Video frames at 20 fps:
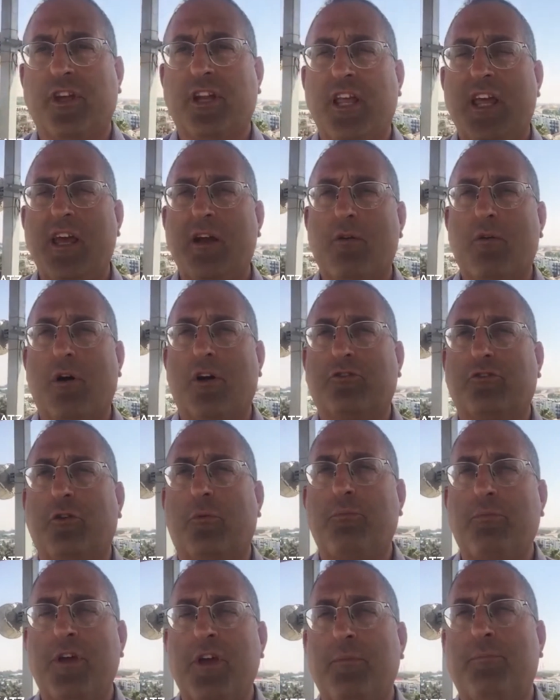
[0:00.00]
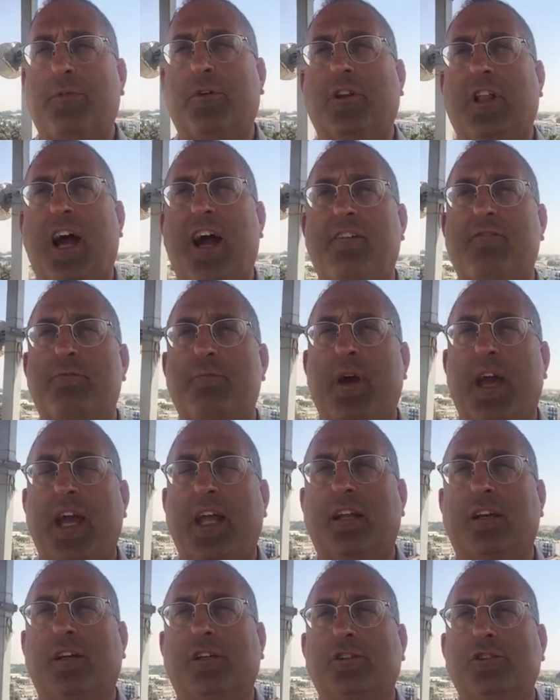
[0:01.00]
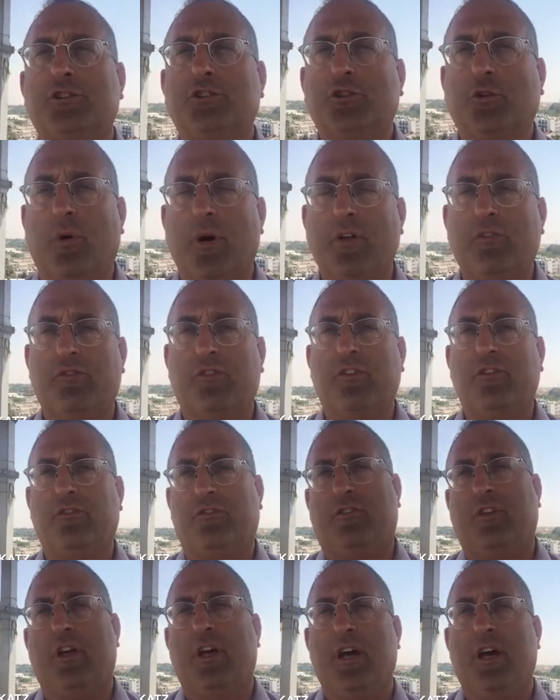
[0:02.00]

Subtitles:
And here also, people have made choices.